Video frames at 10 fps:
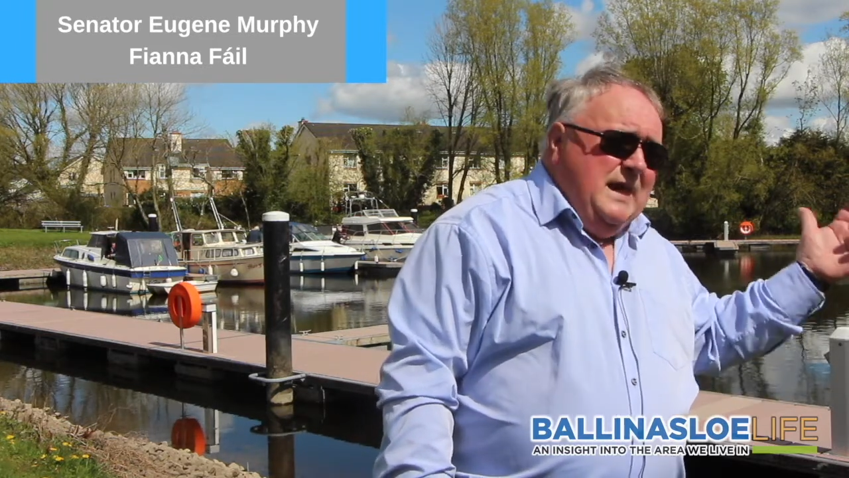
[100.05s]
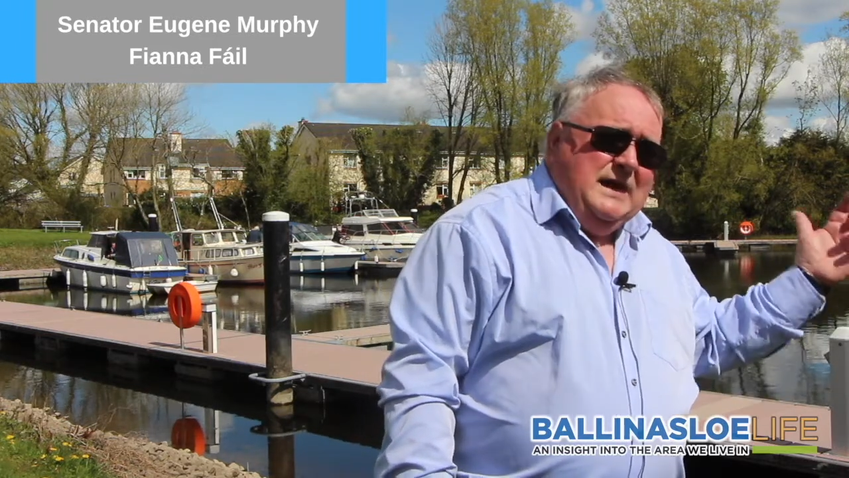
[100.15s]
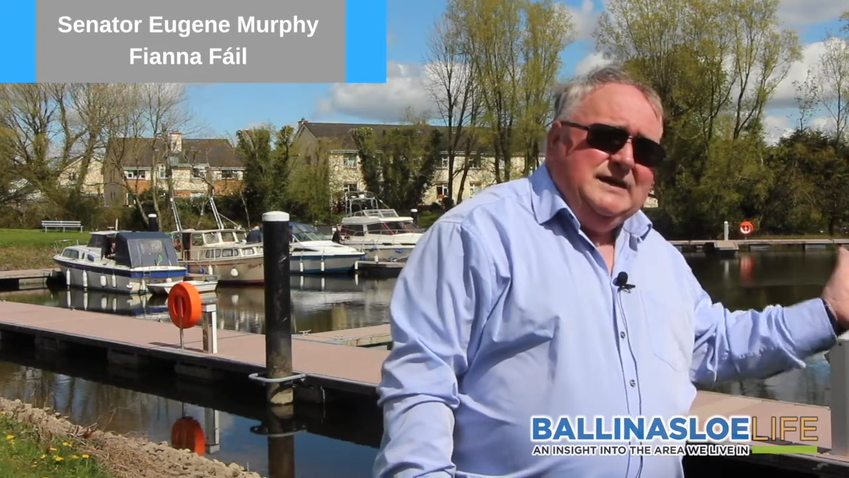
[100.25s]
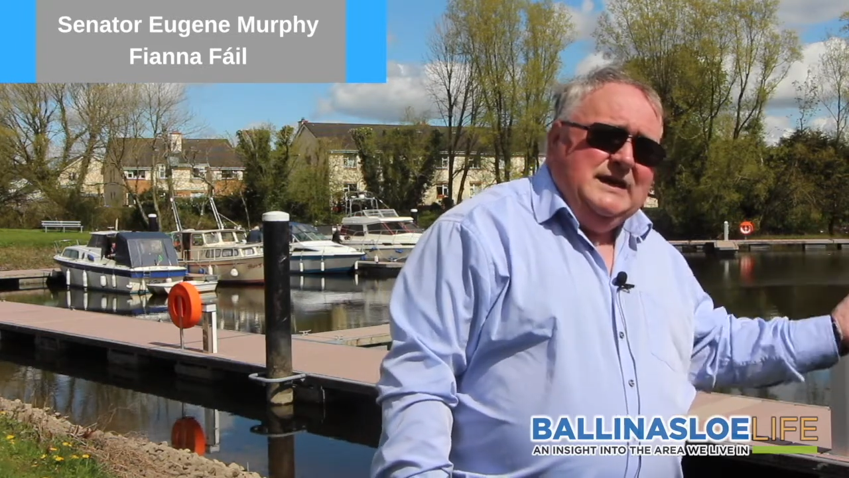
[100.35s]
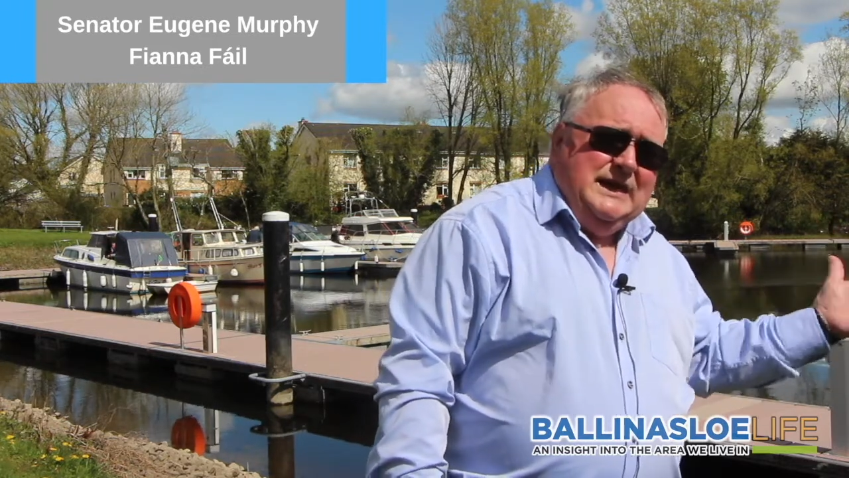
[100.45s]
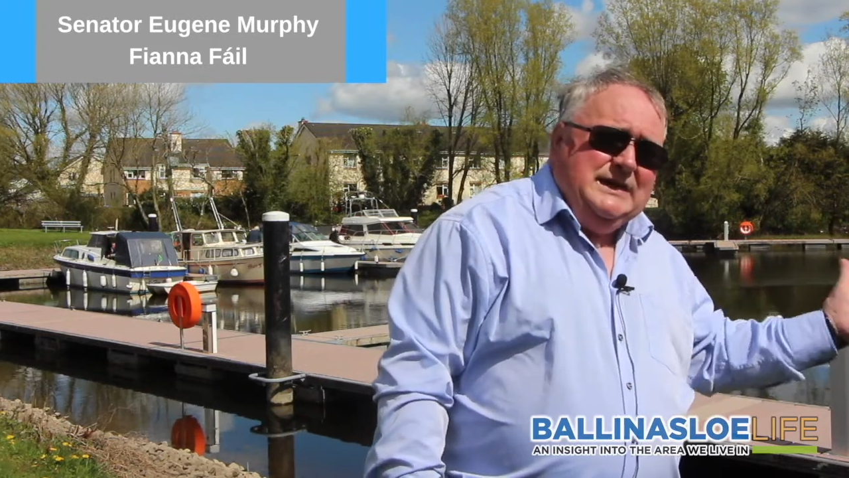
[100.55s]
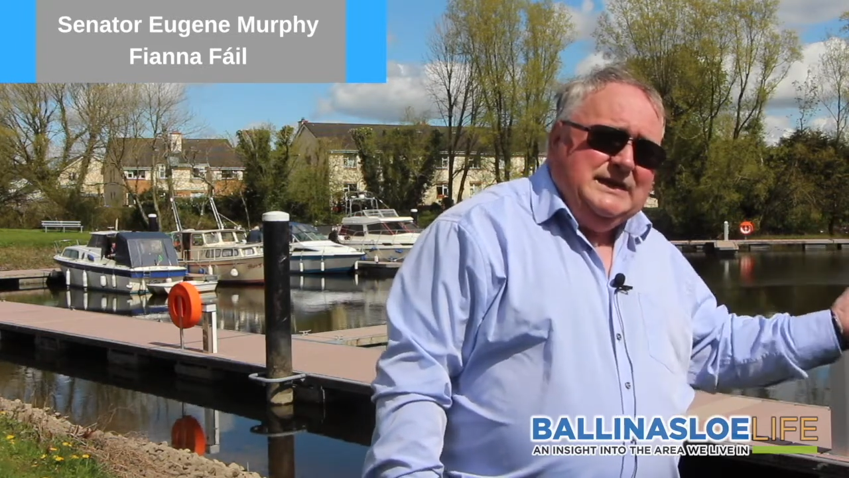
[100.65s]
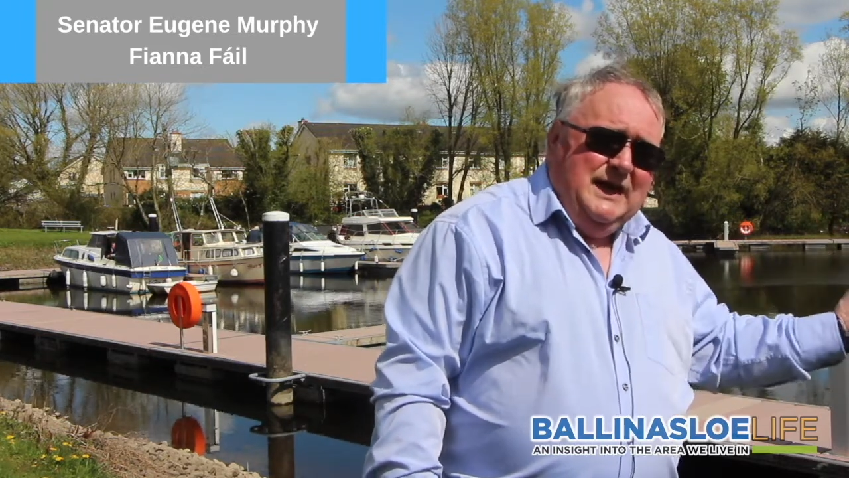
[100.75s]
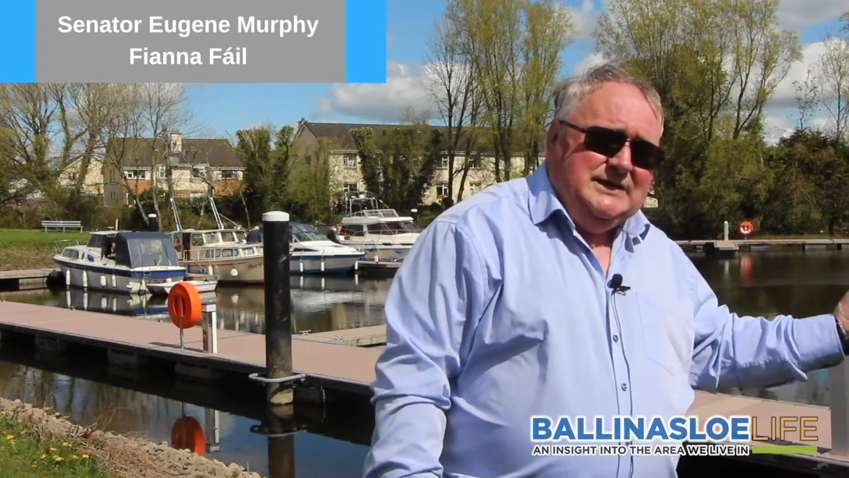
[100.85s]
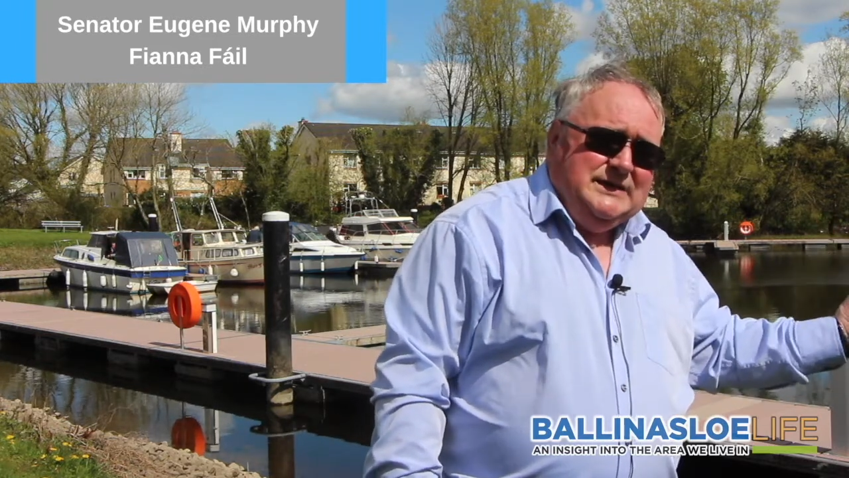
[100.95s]
in the late
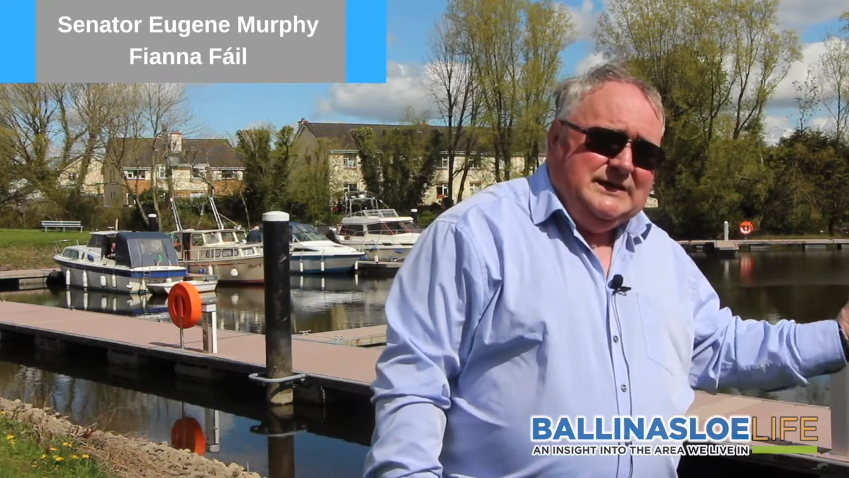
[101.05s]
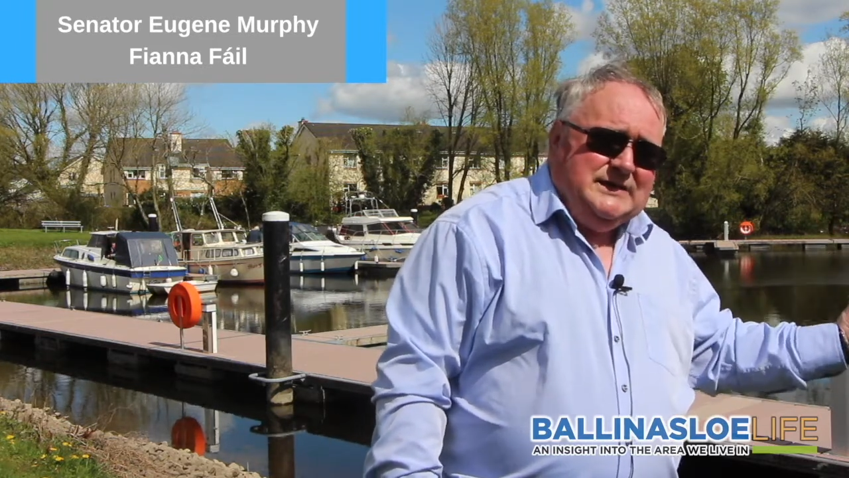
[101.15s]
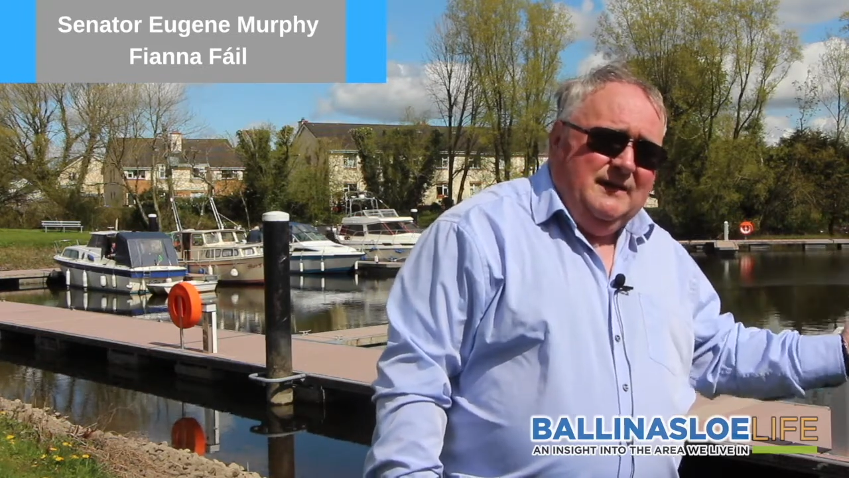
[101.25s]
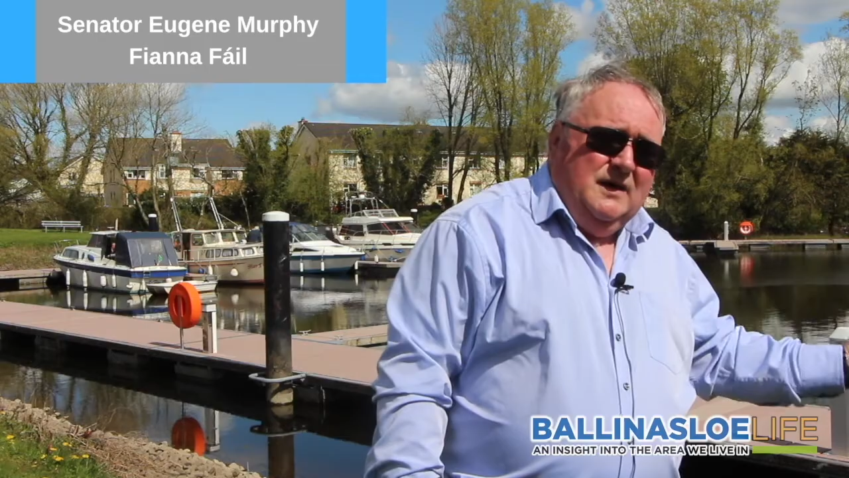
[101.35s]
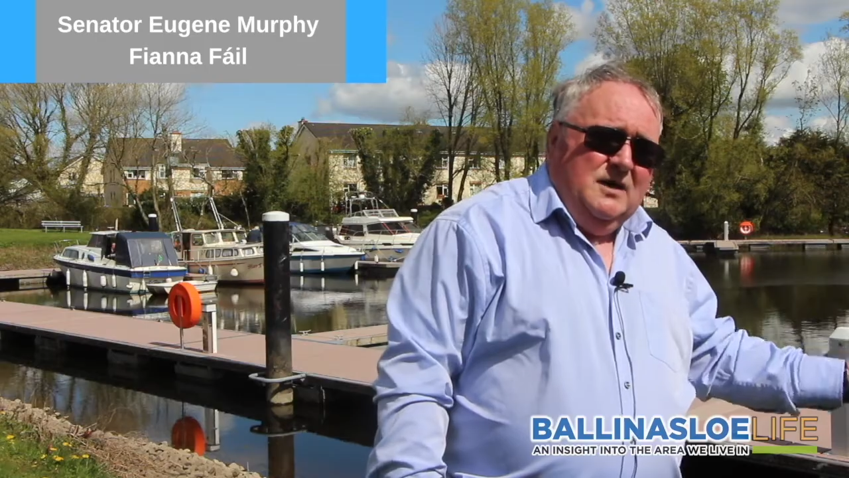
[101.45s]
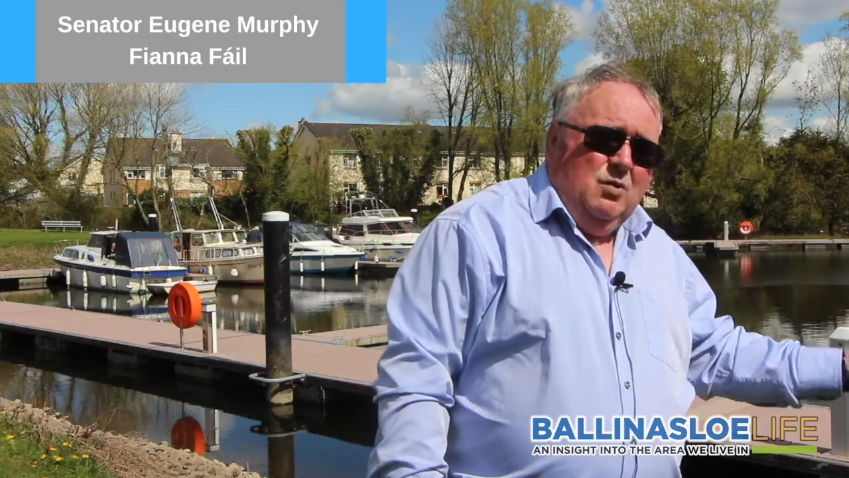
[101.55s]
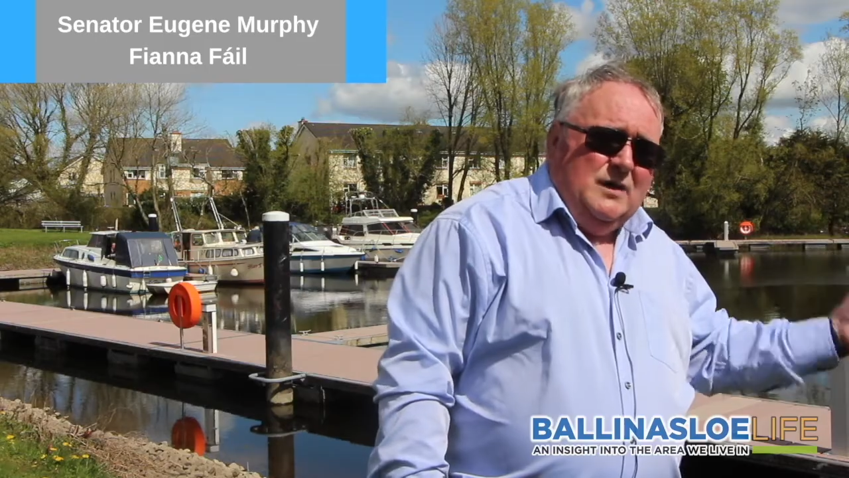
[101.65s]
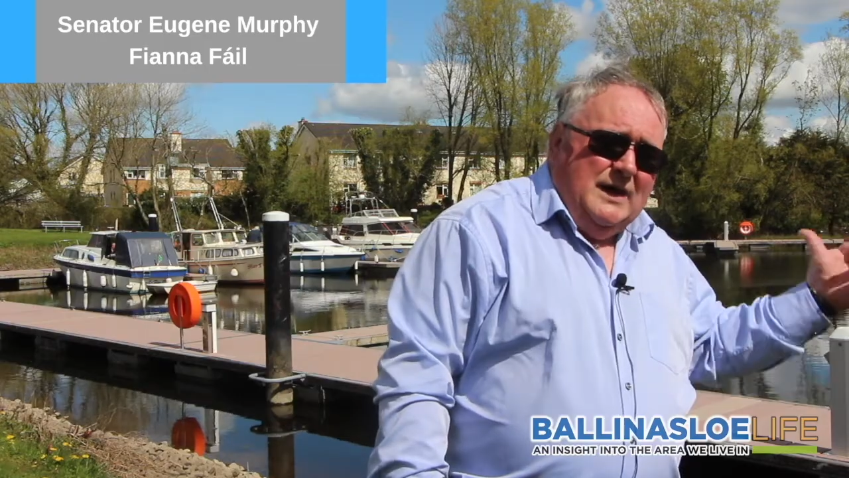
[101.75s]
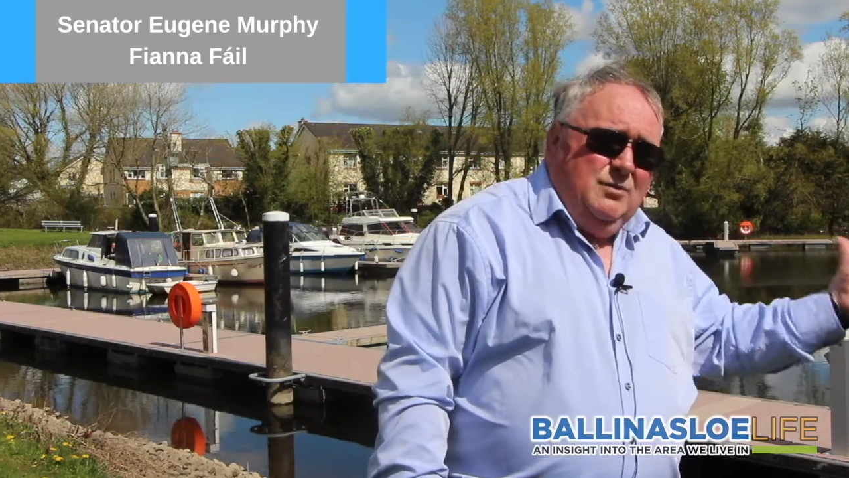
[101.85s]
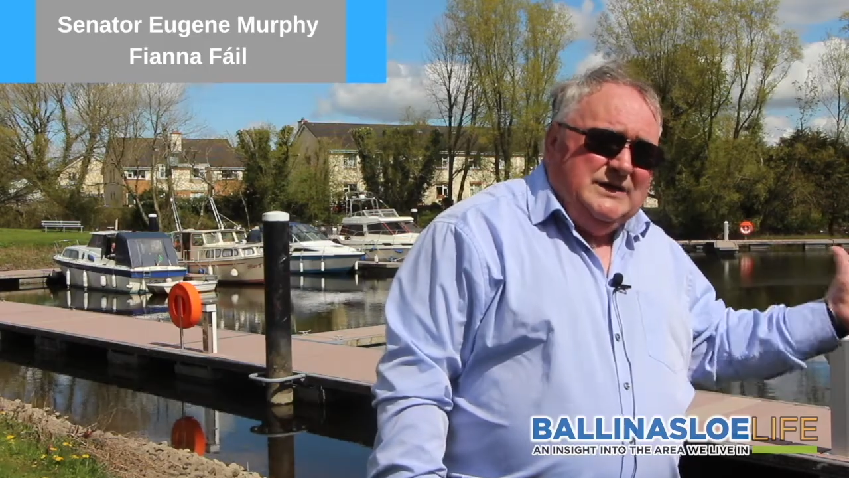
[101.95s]
90s.
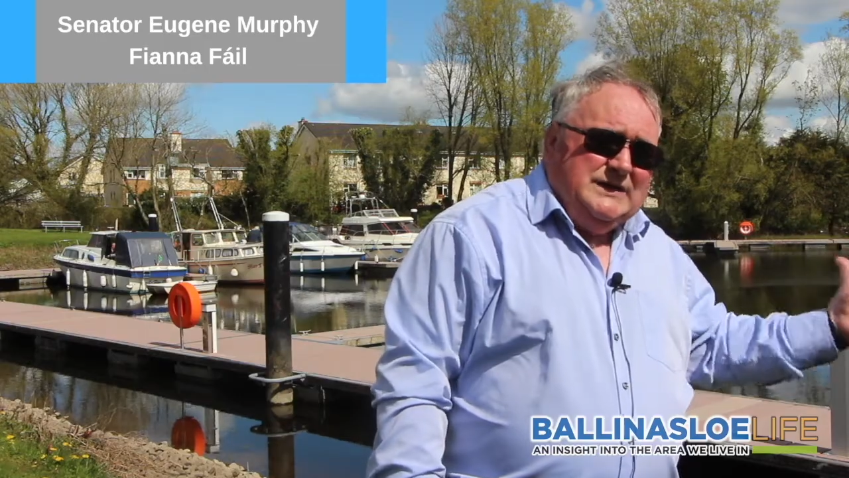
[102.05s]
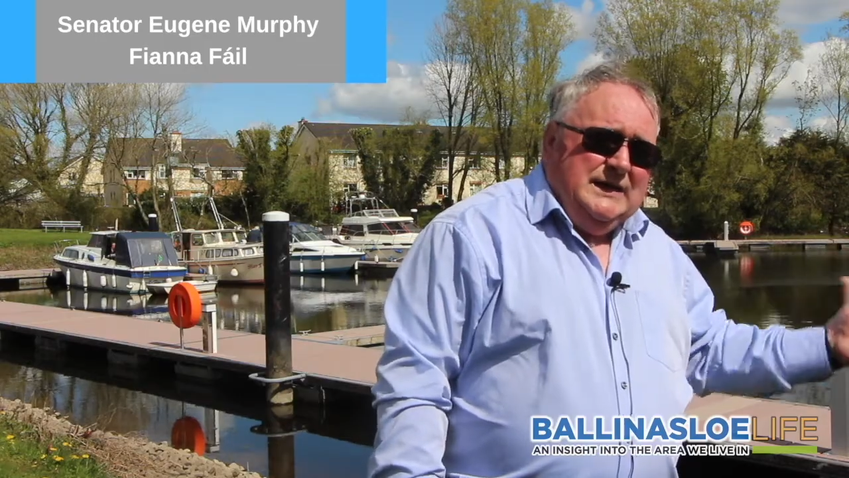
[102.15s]
What I would say